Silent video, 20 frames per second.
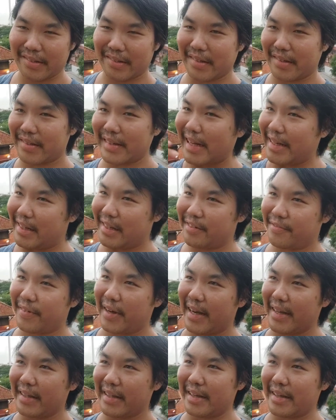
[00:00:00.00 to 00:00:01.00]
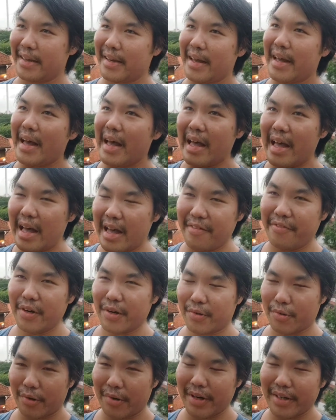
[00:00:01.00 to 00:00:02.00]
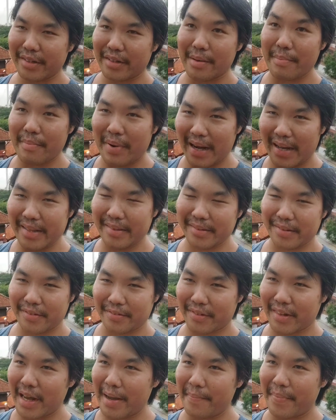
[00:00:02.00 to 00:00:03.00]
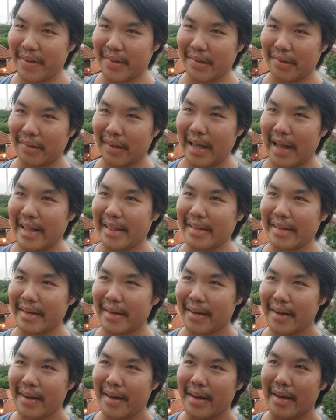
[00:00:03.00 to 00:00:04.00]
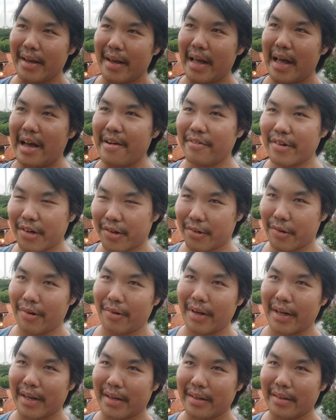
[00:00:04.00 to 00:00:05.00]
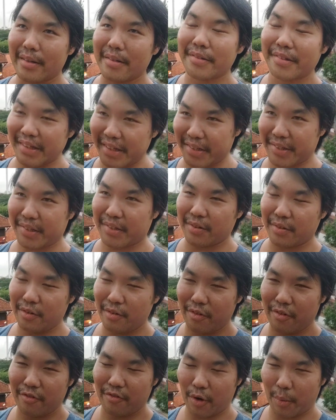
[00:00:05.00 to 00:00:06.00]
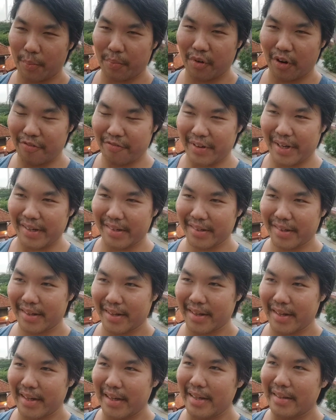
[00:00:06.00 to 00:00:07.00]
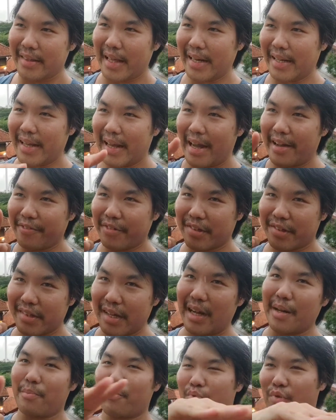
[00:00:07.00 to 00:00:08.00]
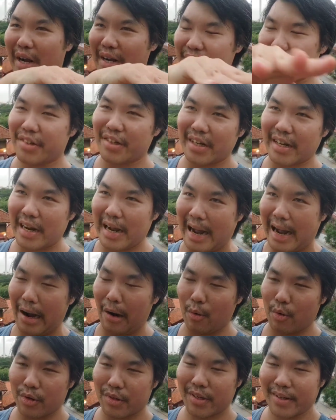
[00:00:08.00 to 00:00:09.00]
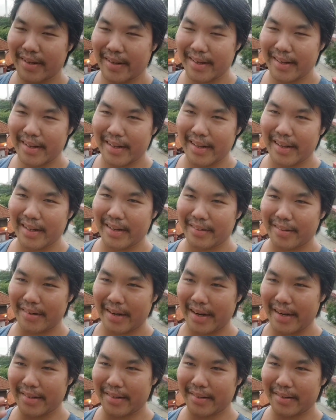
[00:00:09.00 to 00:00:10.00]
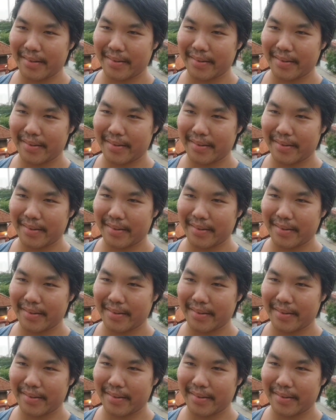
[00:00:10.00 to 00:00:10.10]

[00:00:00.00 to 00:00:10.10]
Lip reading: to satisfy the ever-growing demands of capital and the ever-growing thirst for profit, that they have to start branching out, right?